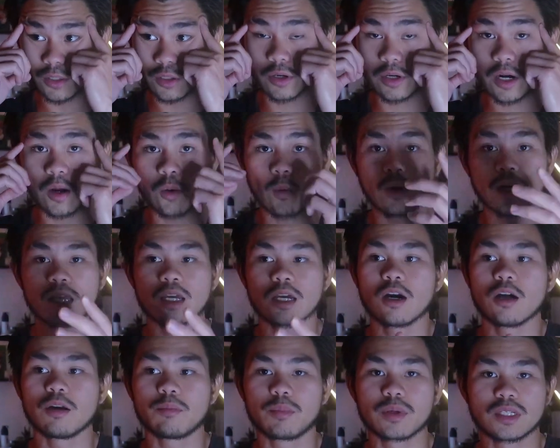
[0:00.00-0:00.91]
You're not working
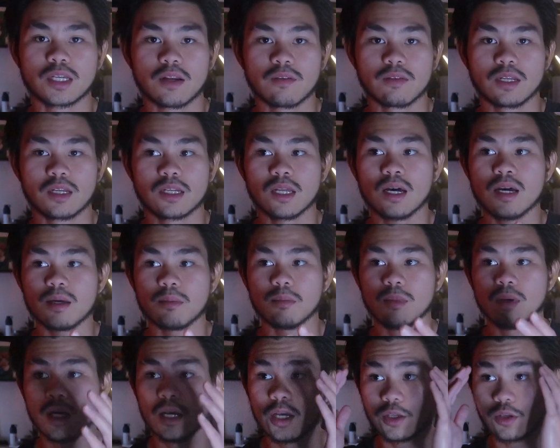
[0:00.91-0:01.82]
100% of the
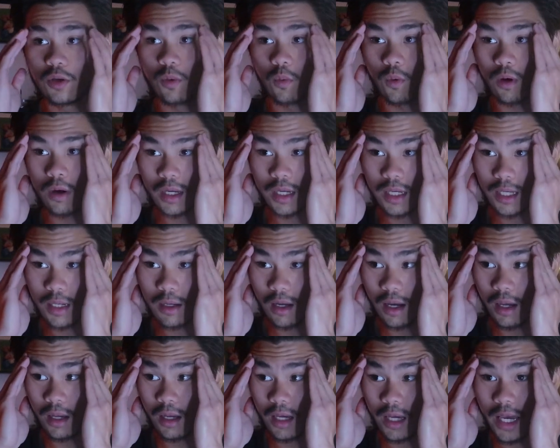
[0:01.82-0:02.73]
time, you're
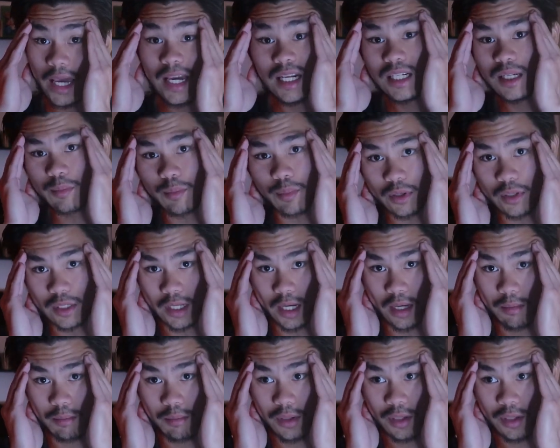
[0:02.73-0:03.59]
working 80%,